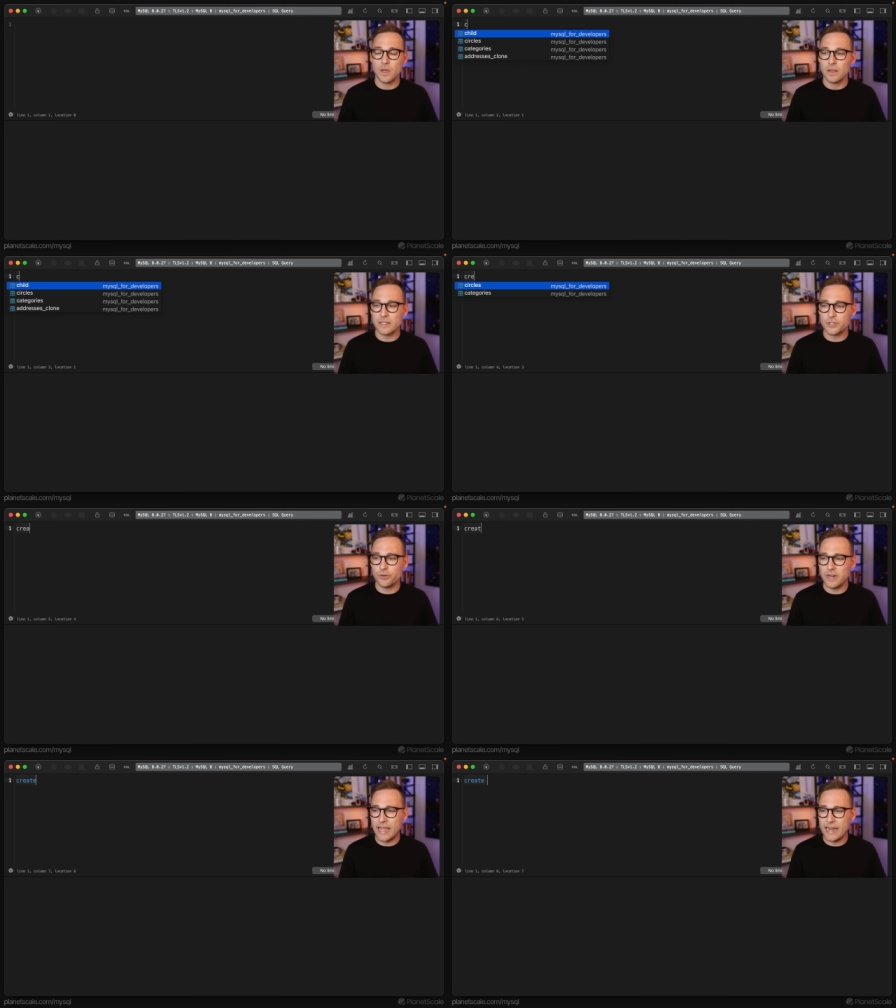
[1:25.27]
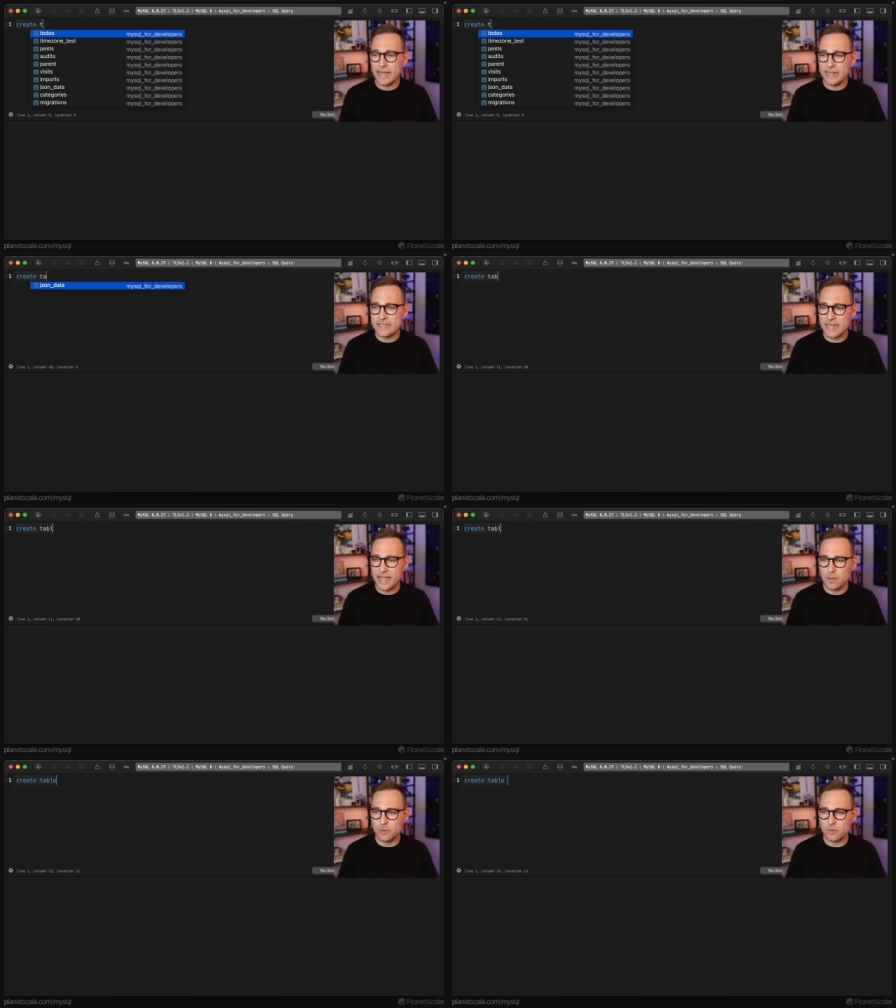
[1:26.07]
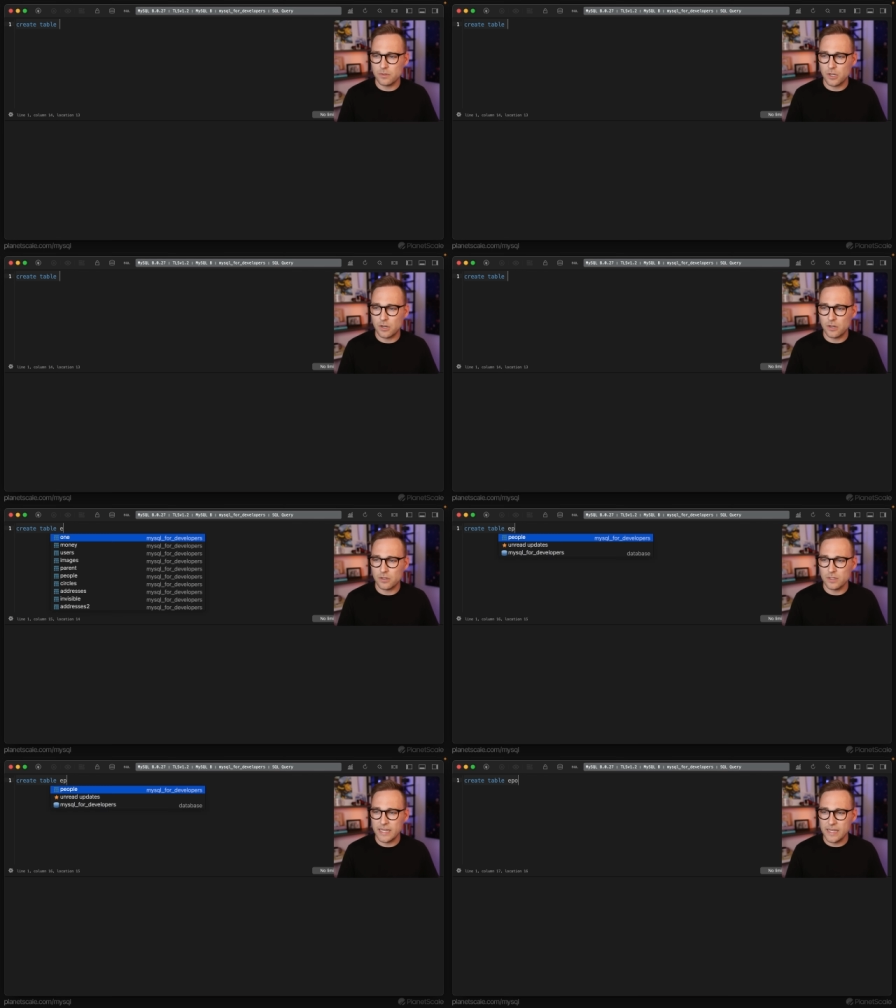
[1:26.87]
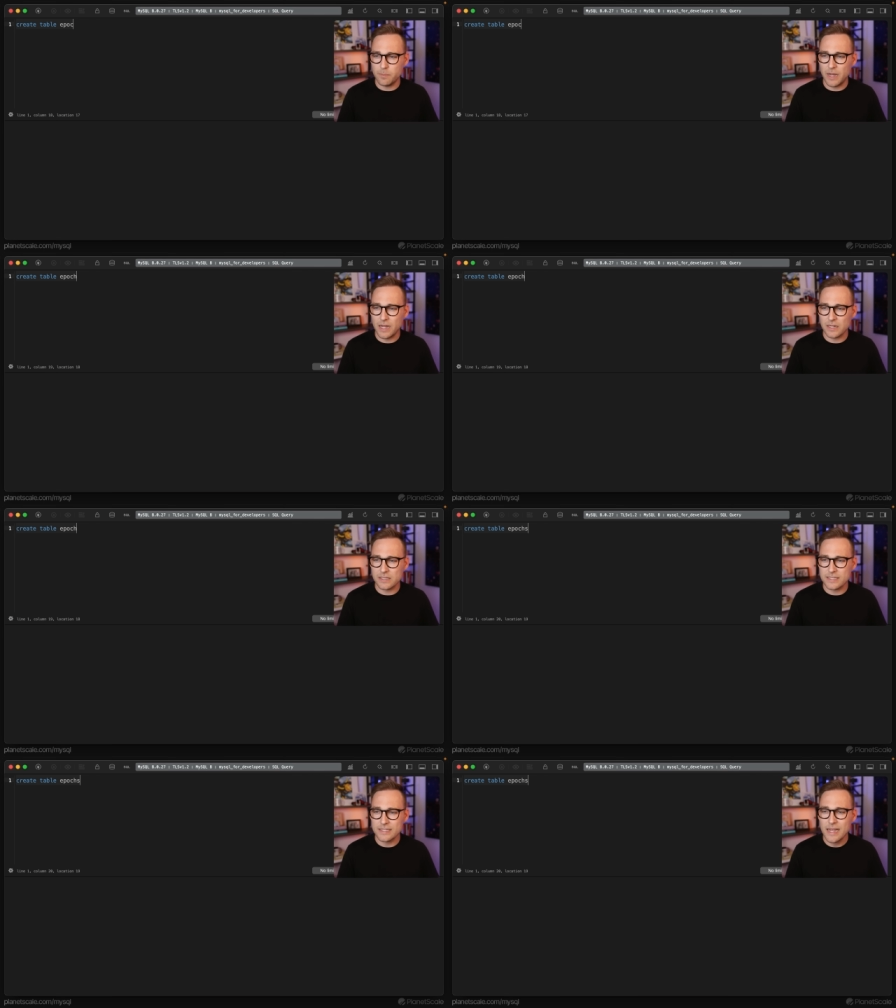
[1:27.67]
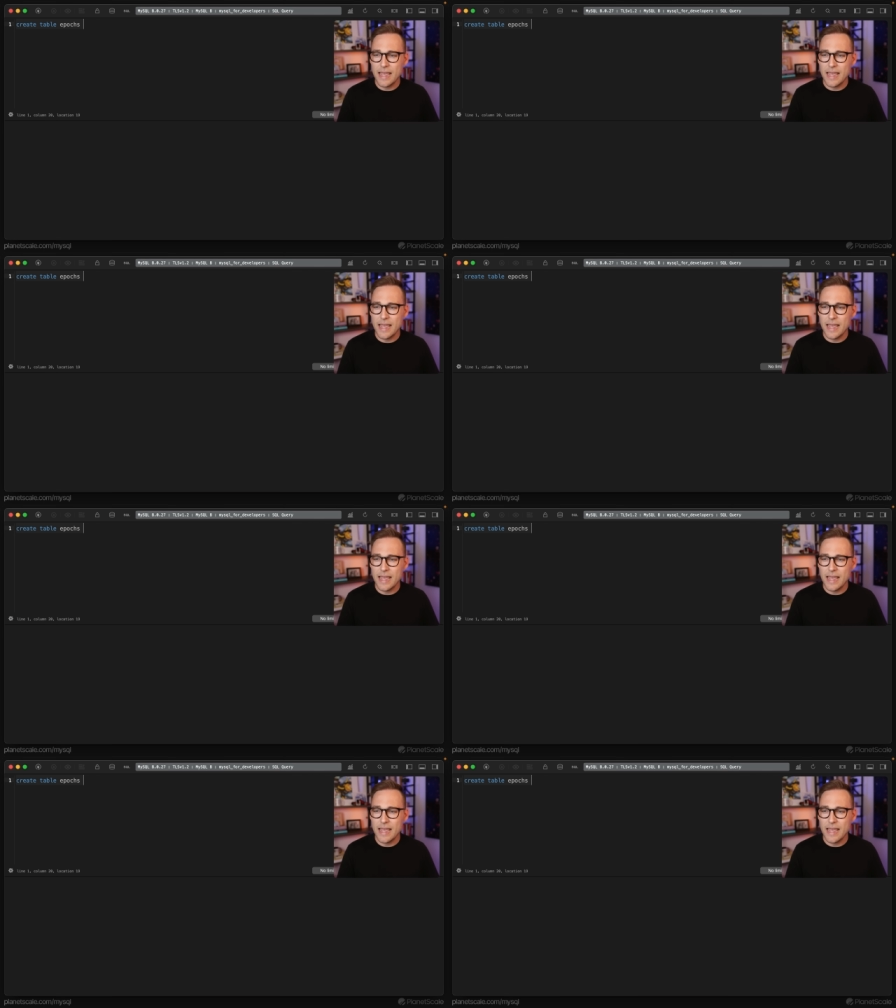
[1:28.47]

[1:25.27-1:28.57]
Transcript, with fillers: Let's create a table called epochs.